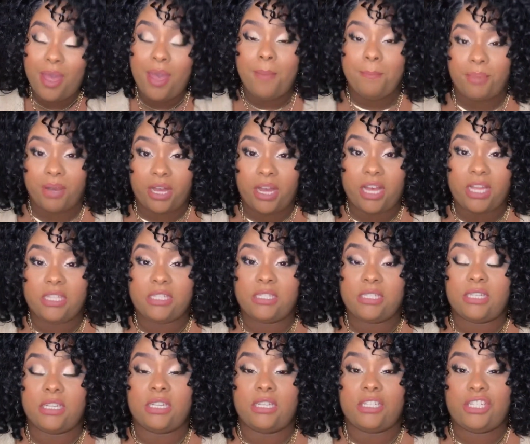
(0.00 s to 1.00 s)
Because
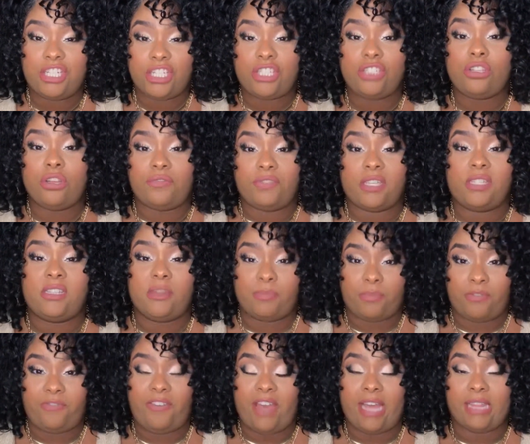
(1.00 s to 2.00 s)
just off the simple
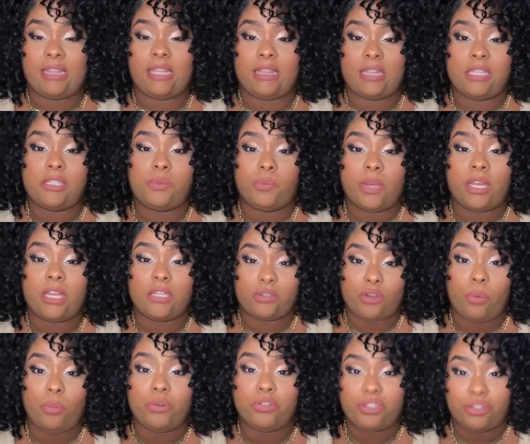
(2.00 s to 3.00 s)
fact that this wig is
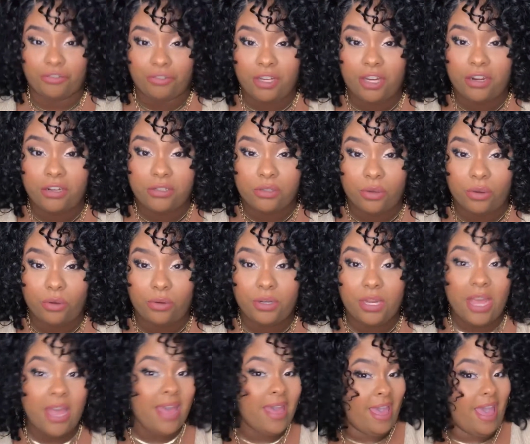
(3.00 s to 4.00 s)
almost 3 years old
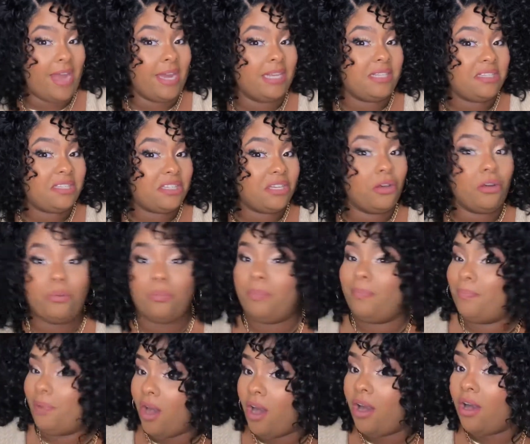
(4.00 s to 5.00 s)
and it's still
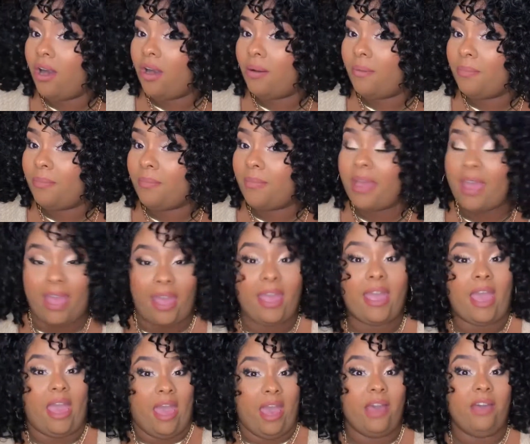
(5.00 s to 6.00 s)
bomb
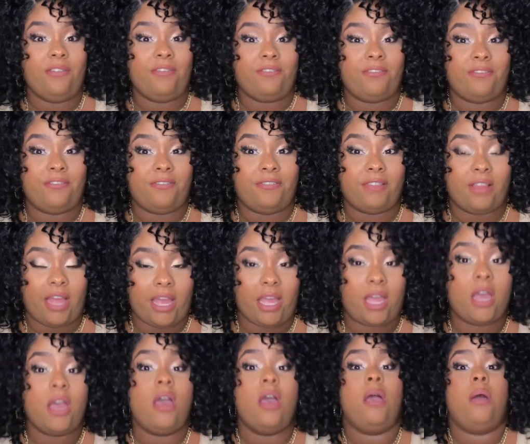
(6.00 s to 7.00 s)
AF, like
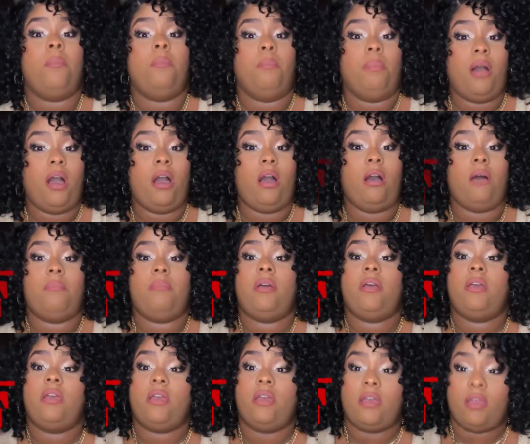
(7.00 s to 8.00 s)
bomb
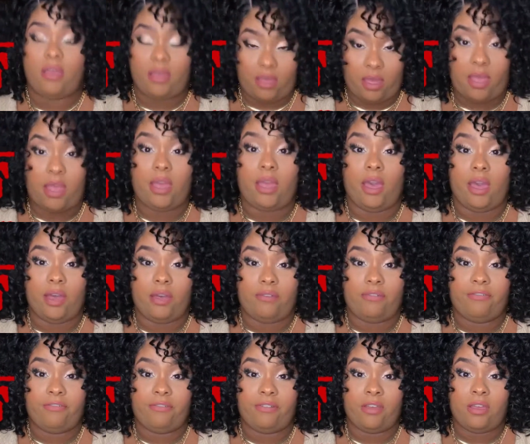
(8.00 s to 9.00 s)

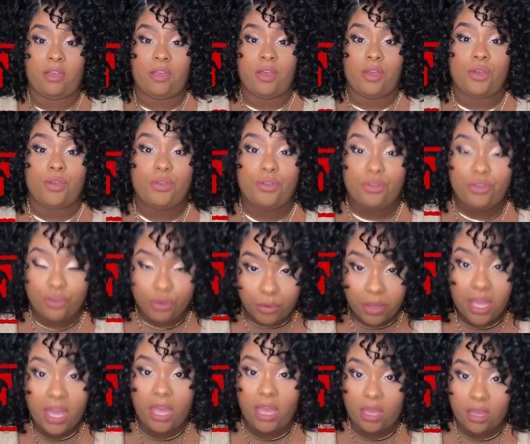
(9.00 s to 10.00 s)
AF. You
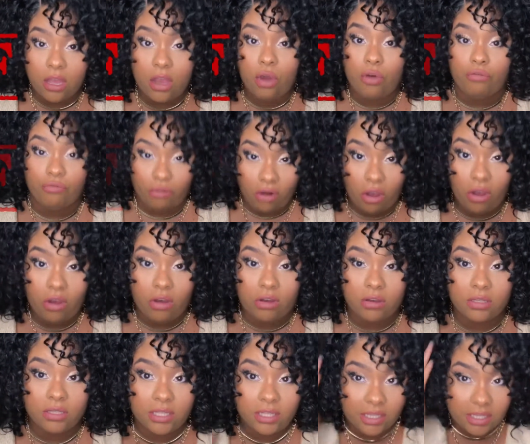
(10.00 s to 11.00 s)
can't go wrong.
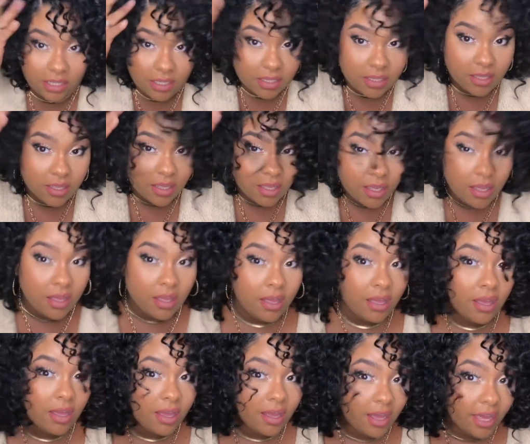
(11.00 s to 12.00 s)
Like,
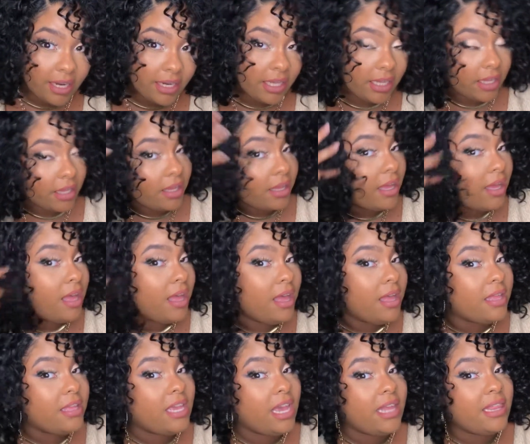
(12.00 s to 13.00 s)
honey,
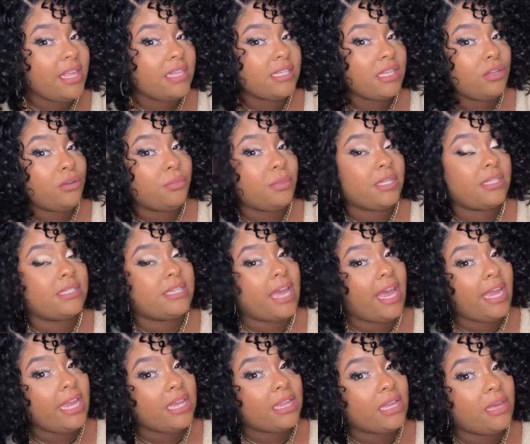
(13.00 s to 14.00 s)
yeah, there's a little bit
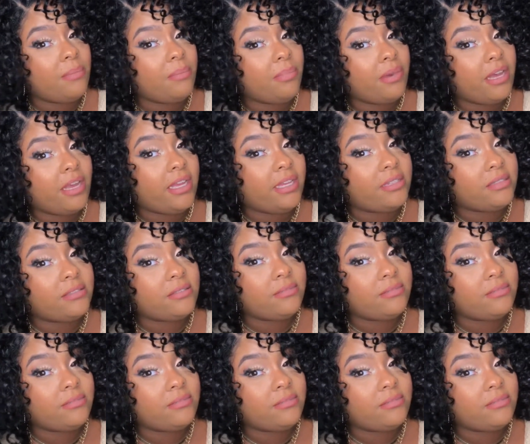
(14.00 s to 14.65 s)
tangling, but